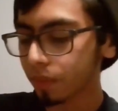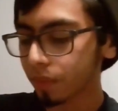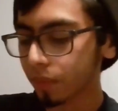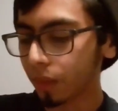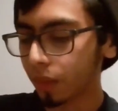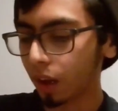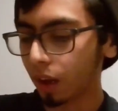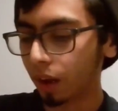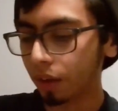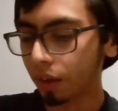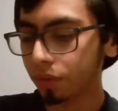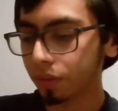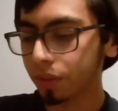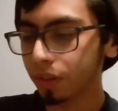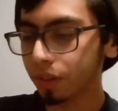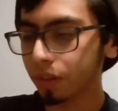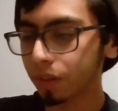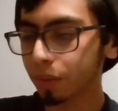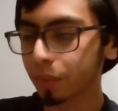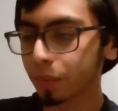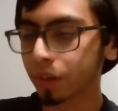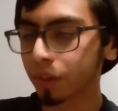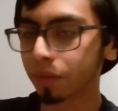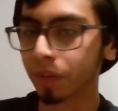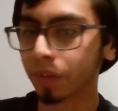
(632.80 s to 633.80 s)
I've seen a
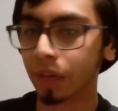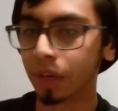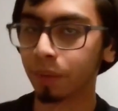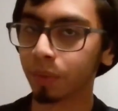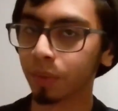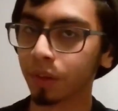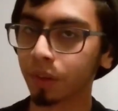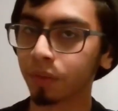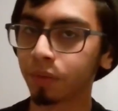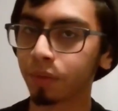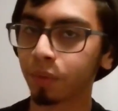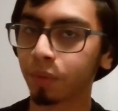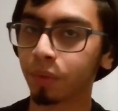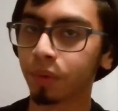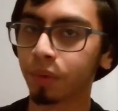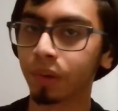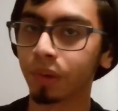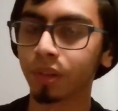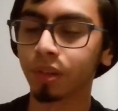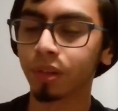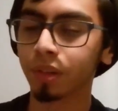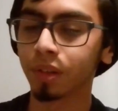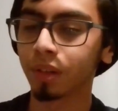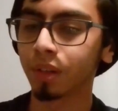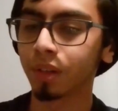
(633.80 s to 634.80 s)
bit of gameplay from it
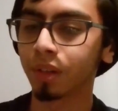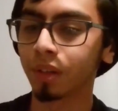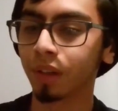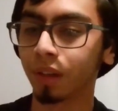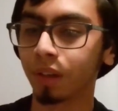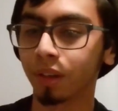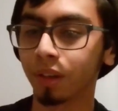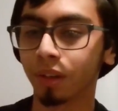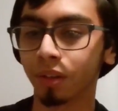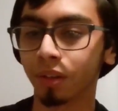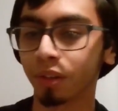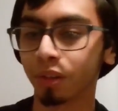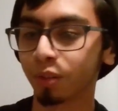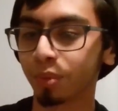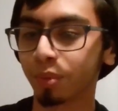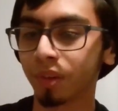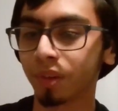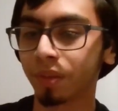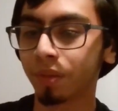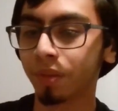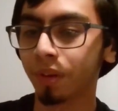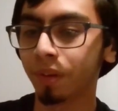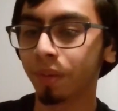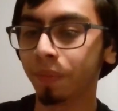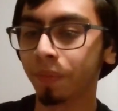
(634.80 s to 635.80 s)
recently and it looks pretty
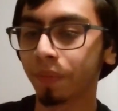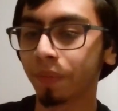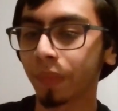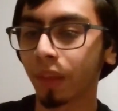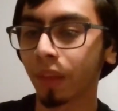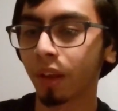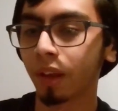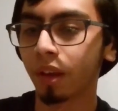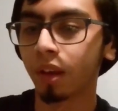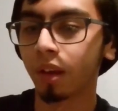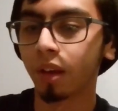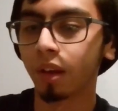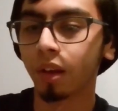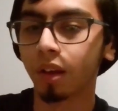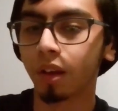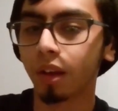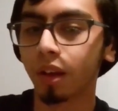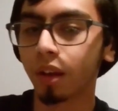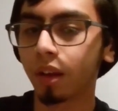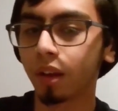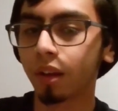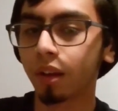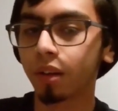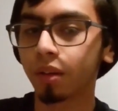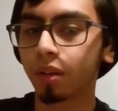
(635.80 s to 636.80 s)
fun.
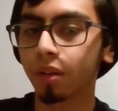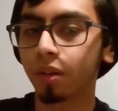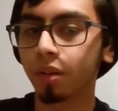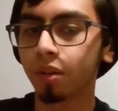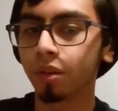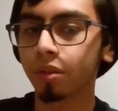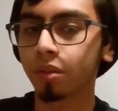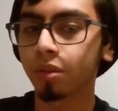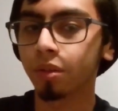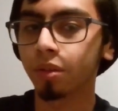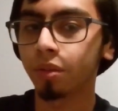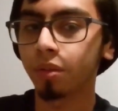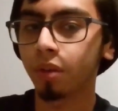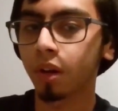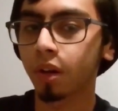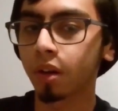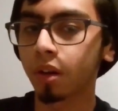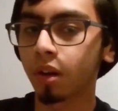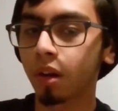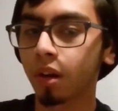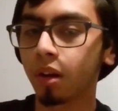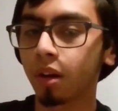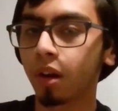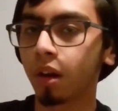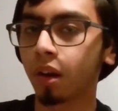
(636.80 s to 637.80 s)
And also I
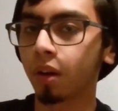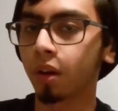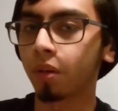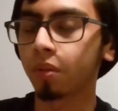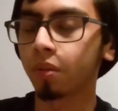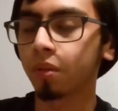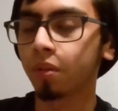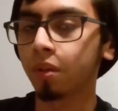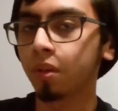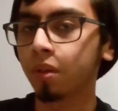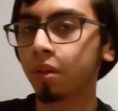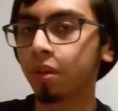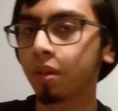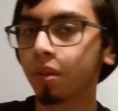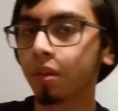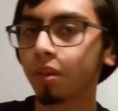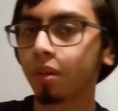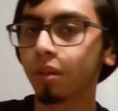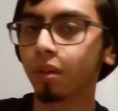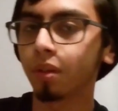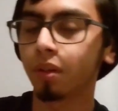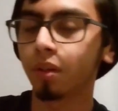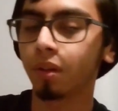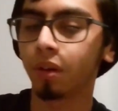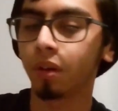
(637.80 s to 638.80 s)
got Iron Lung
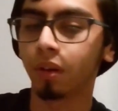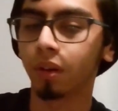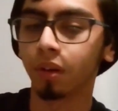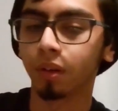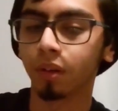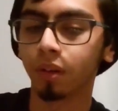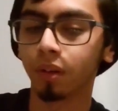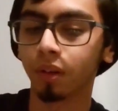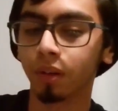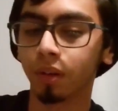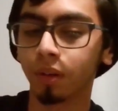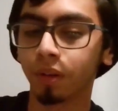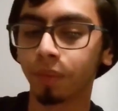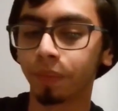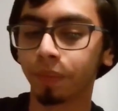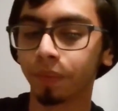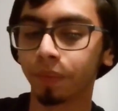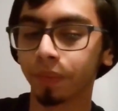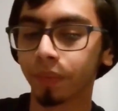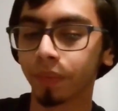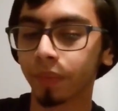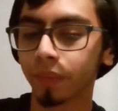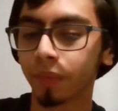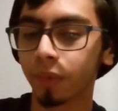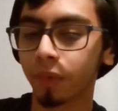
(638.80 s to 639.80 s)

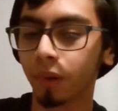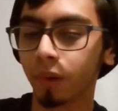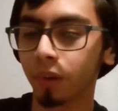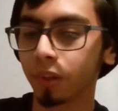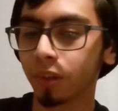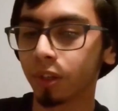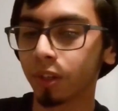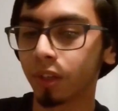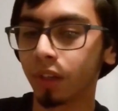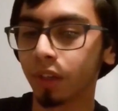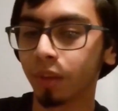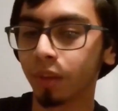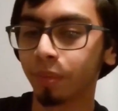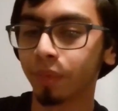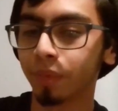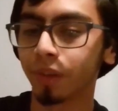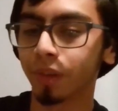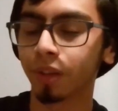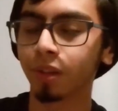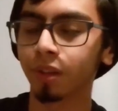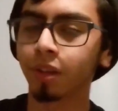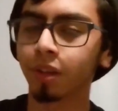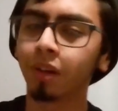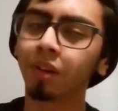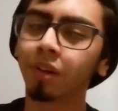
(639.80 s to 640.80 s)
on Steam.
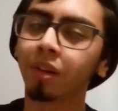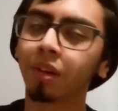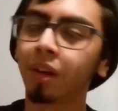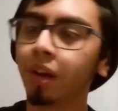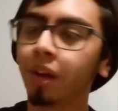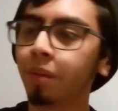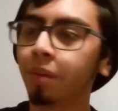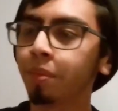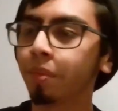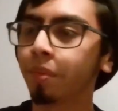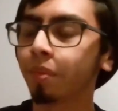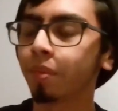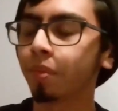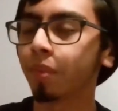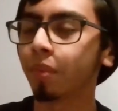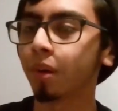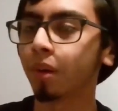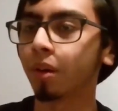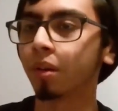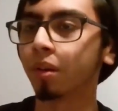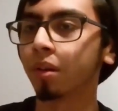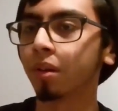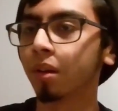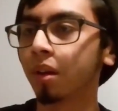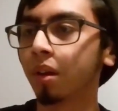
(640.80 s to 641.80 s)
It's an indie game,
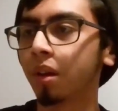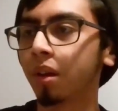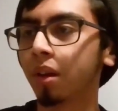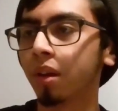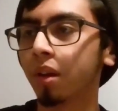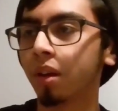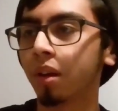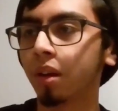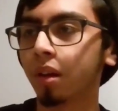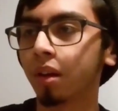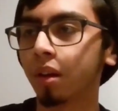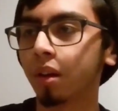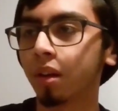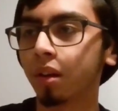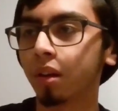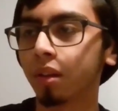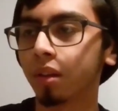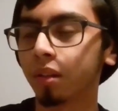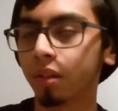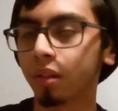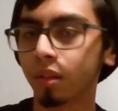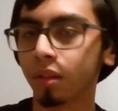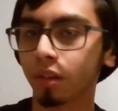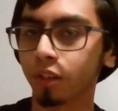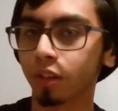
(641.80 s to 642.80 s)
but
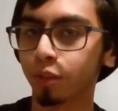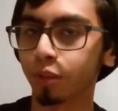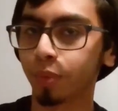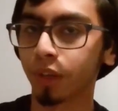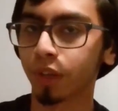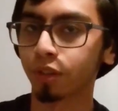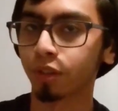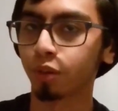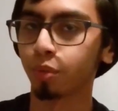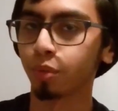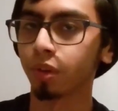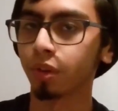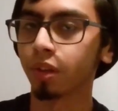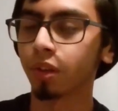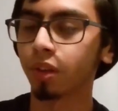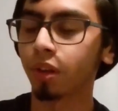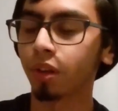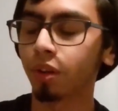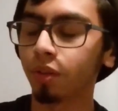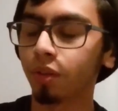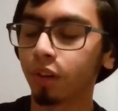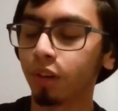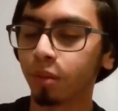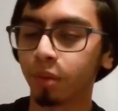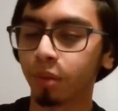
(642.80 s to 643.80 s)
the specs are really
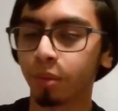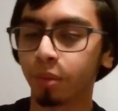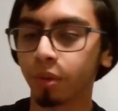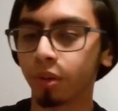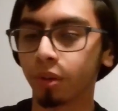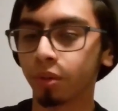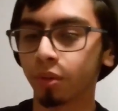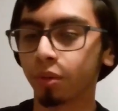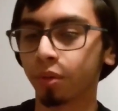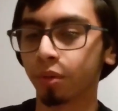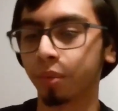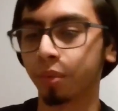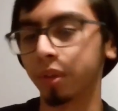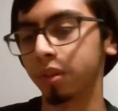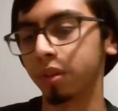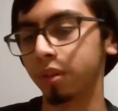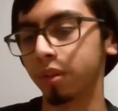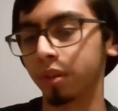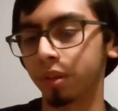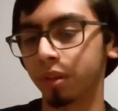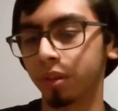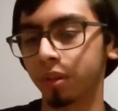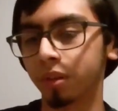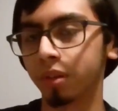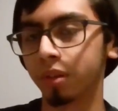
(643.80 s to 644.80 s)
low and my brother told me
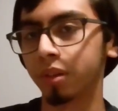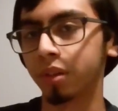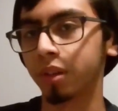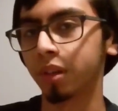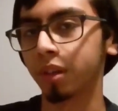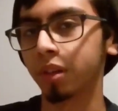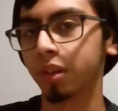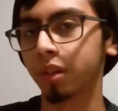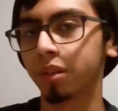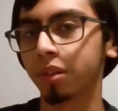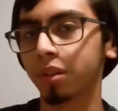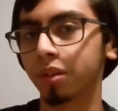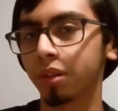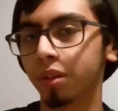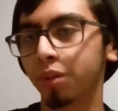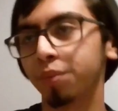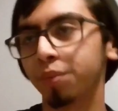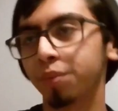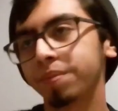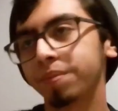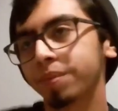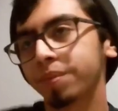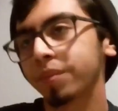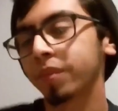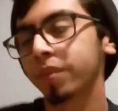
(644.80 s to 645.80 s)
to see it, so
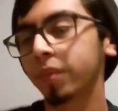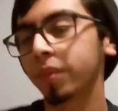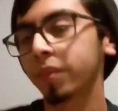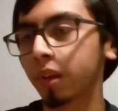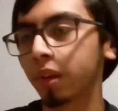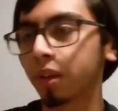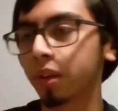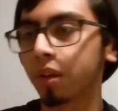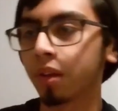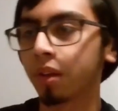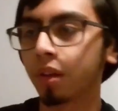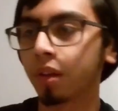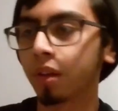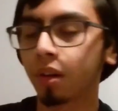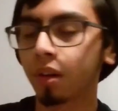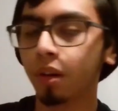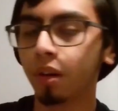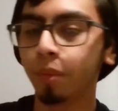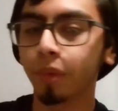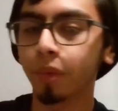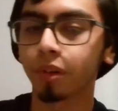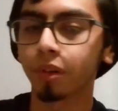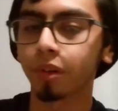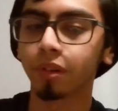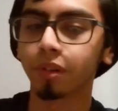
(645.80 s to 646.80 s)
I
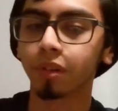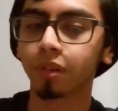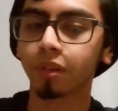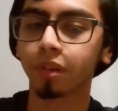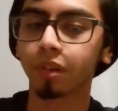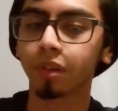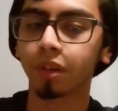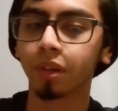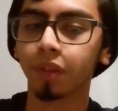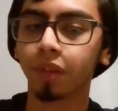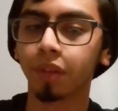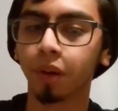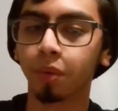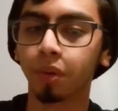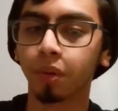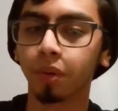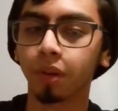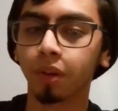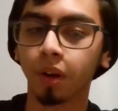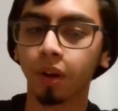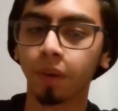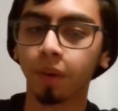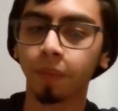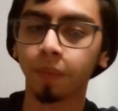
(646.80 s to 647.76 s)
might just give that one a go.